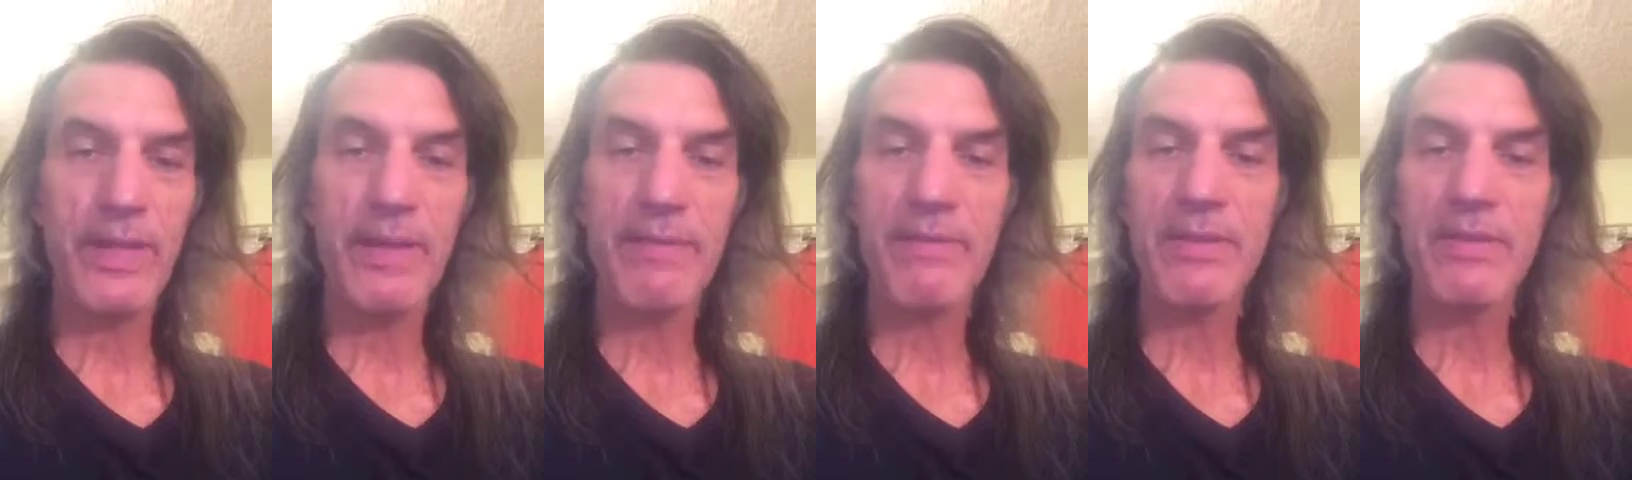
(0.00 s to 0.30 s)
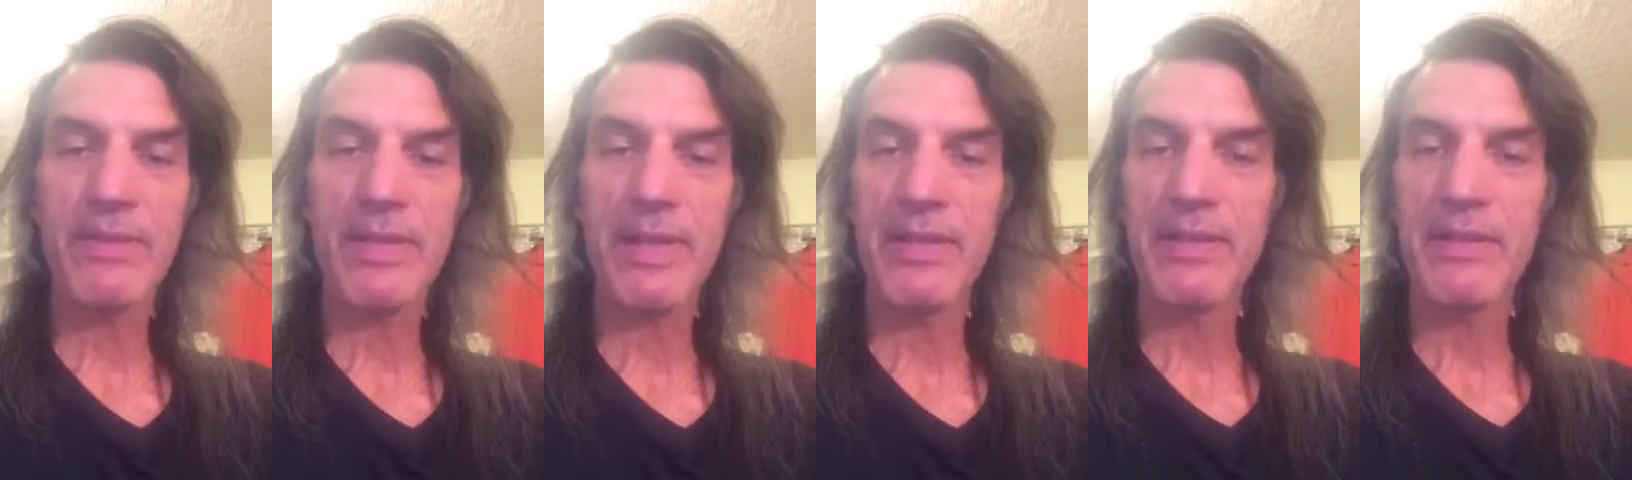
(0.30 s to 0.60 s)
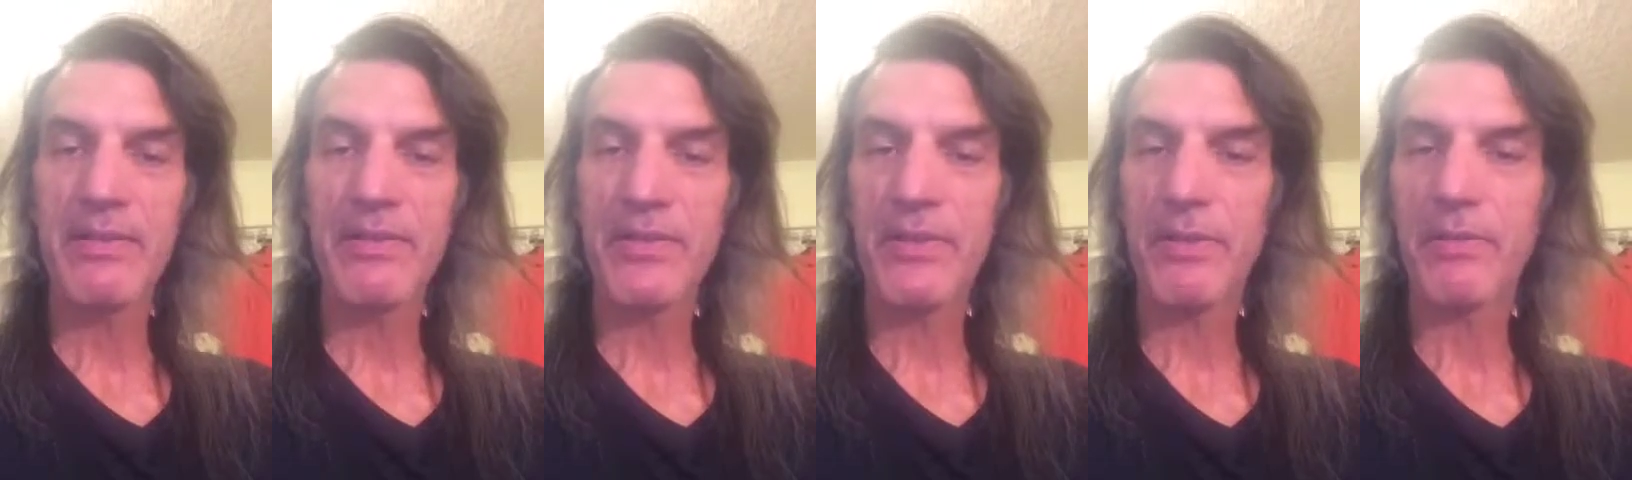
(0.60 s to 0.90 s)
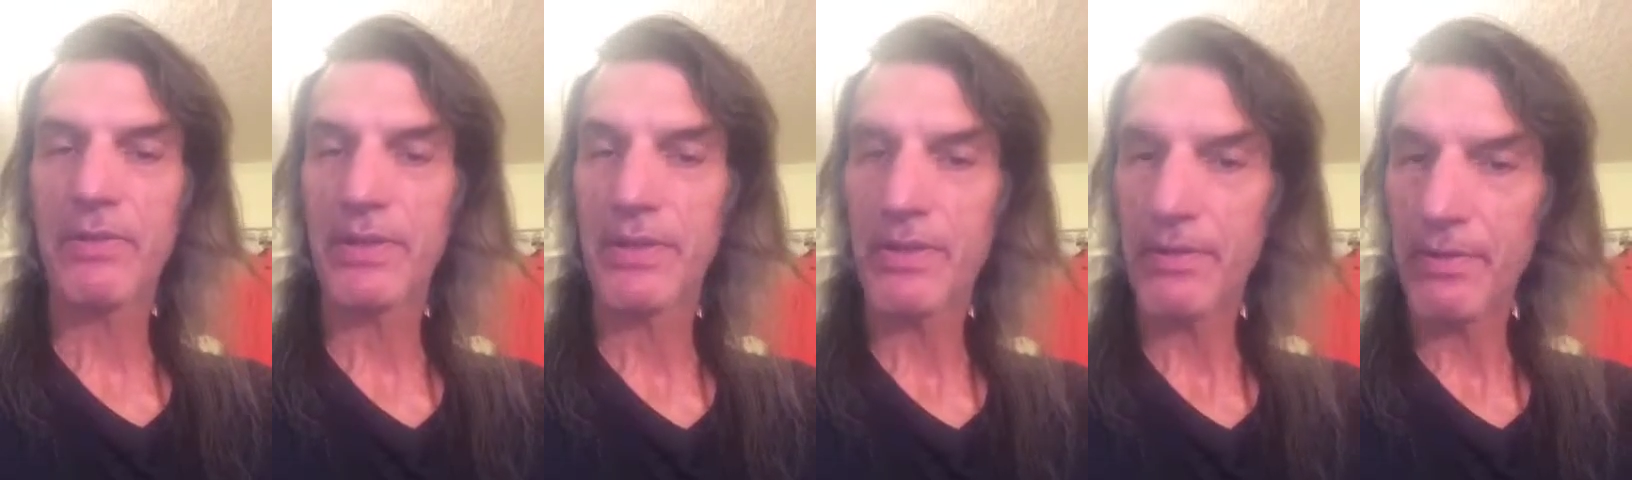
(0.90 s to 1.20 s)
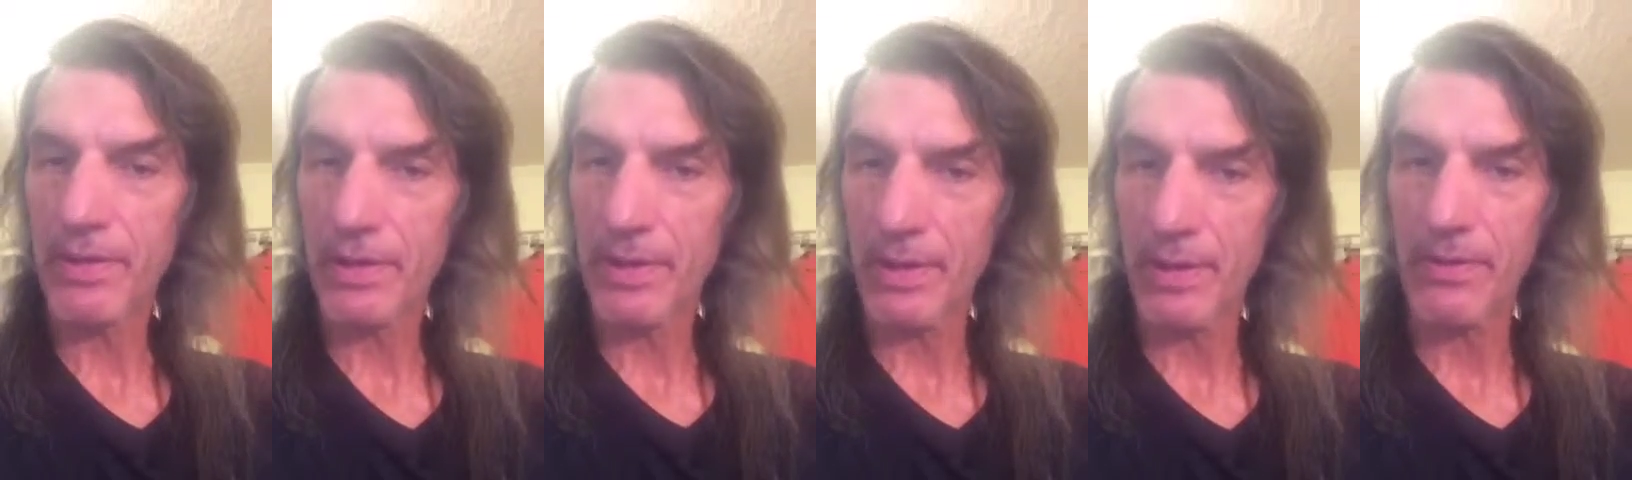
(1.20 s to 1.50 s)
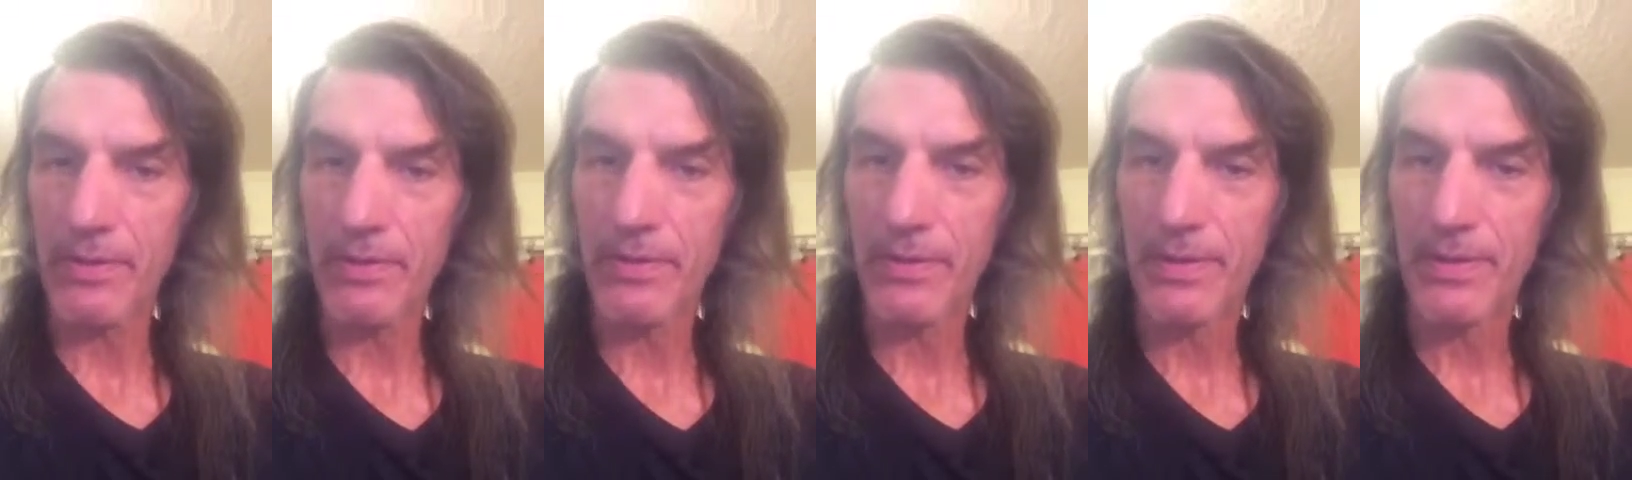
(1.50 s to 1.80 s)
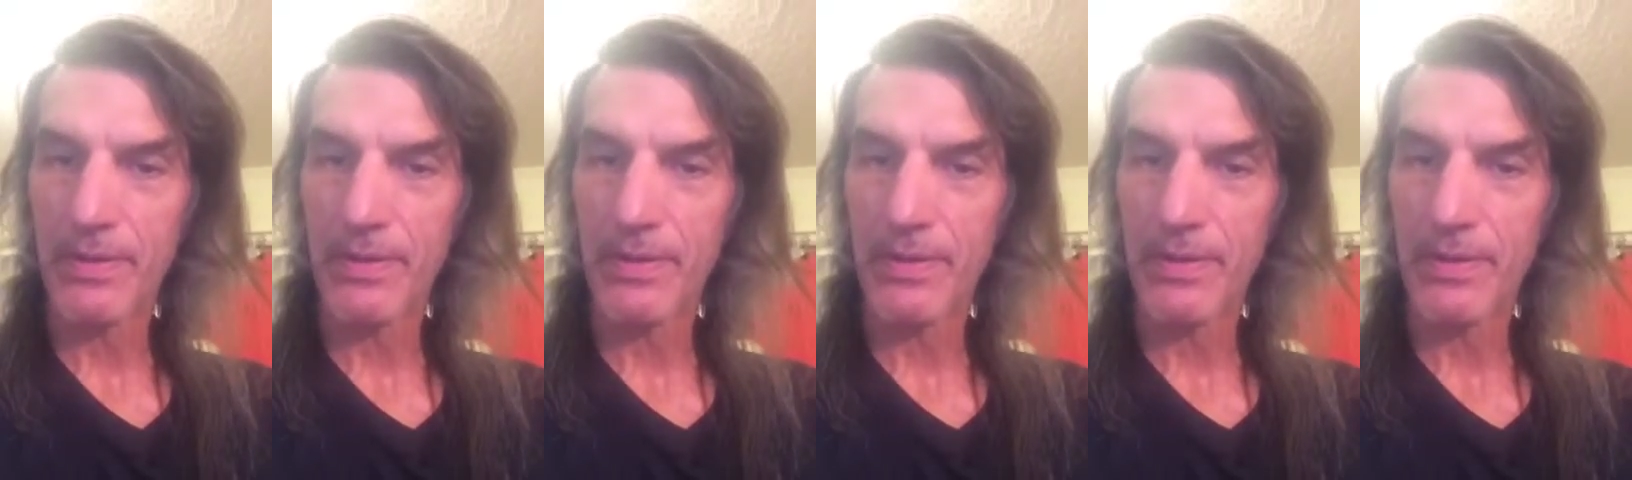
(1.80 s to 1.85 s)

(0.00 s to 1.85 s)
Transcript: even 10 years ago, a year ago,